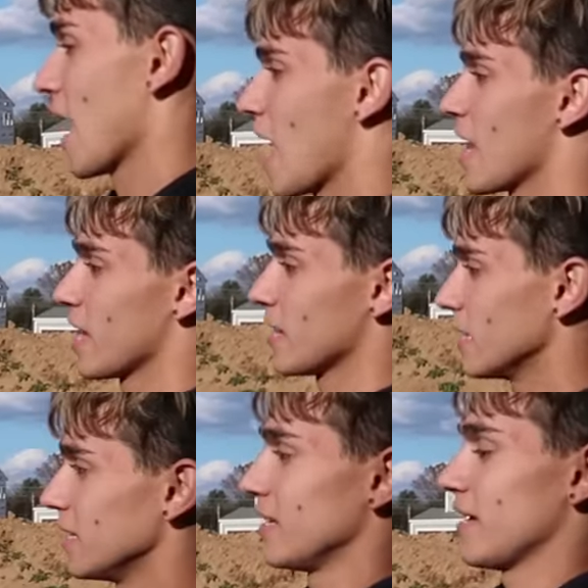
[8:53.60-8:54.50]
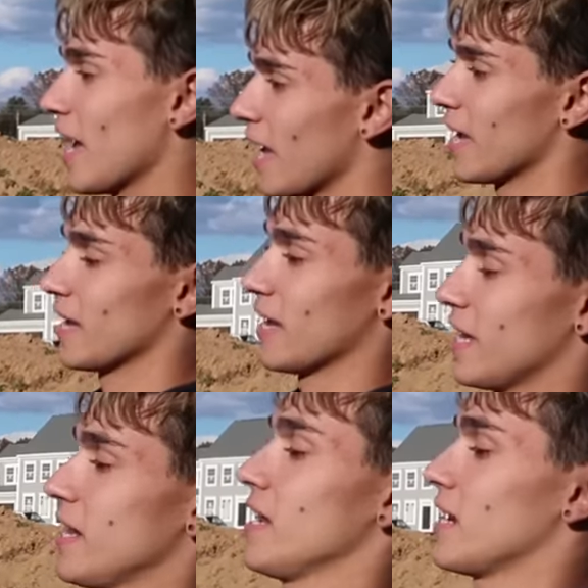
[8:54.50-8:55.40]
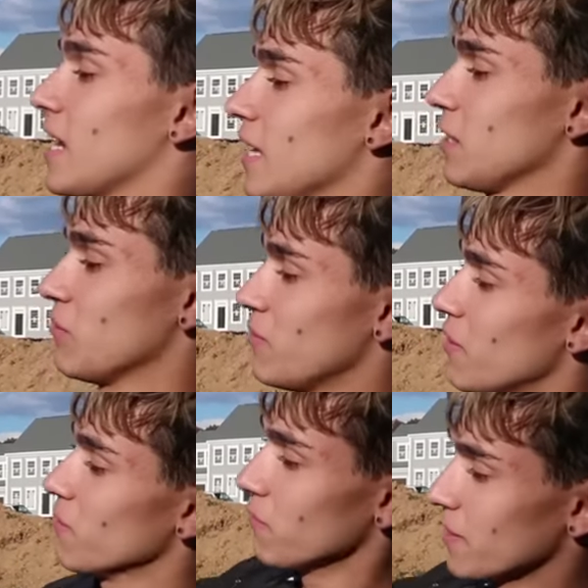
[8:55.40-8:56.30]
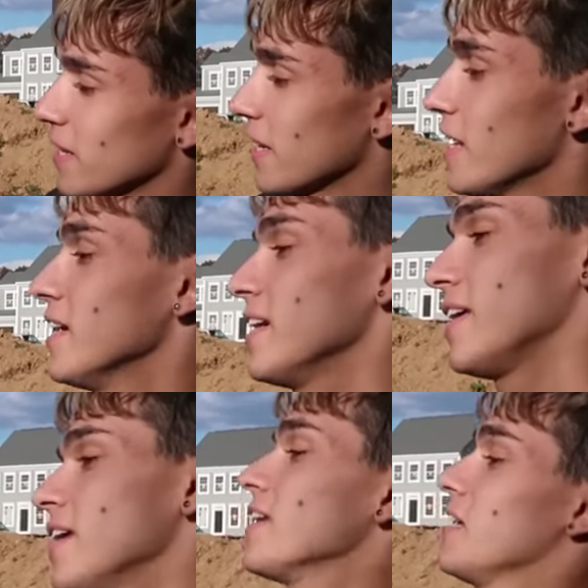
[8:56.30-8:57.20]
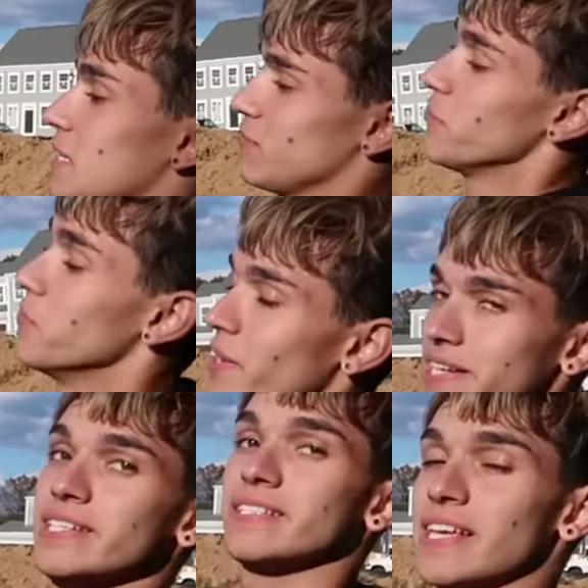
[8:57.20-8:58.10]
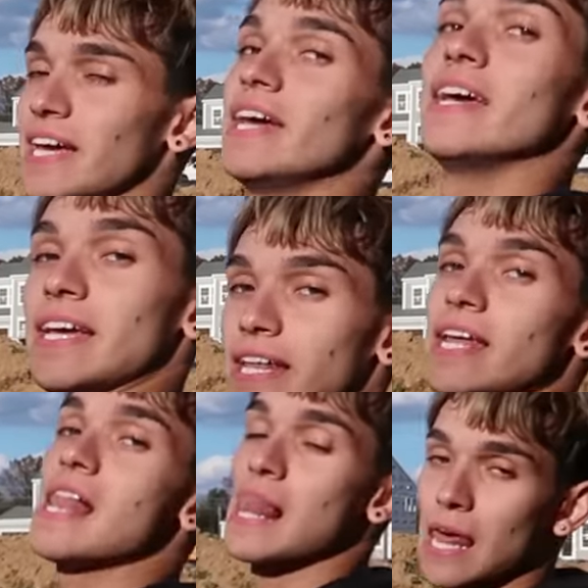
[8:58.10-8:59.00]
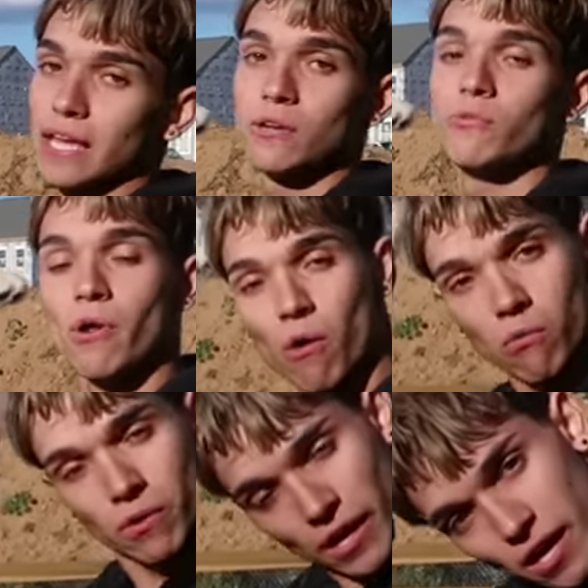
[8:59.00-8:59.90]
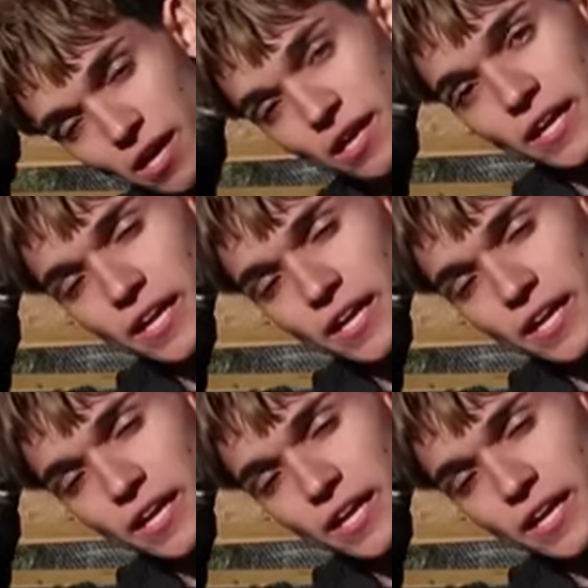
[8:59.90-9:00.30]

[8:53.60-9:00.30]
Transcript: Hey. Hey. Hey. Hey. hey. I think she loves us a